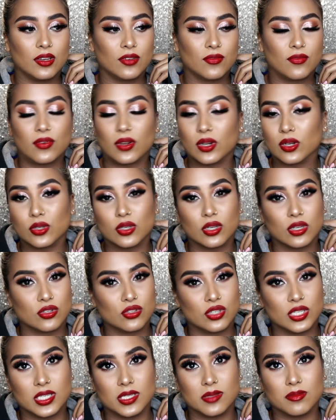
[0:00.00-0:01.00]
follow your
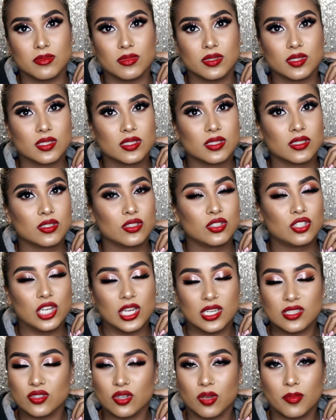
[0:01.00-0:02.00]
dreams,
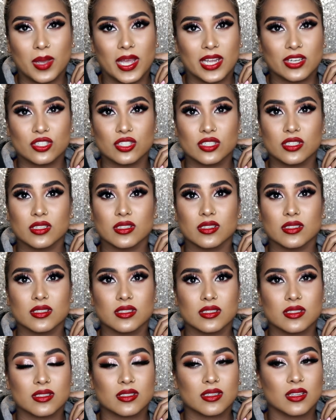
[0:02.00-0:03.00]
chase your
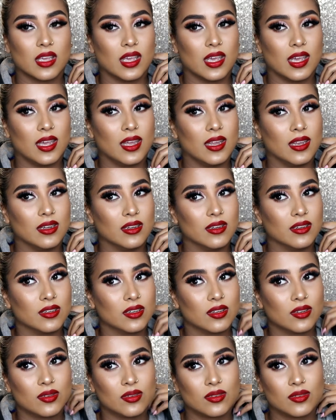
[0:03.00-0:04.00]
passions,
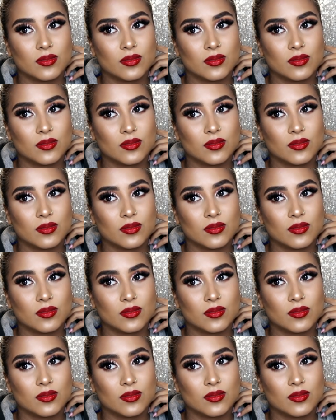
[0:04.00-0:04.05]
and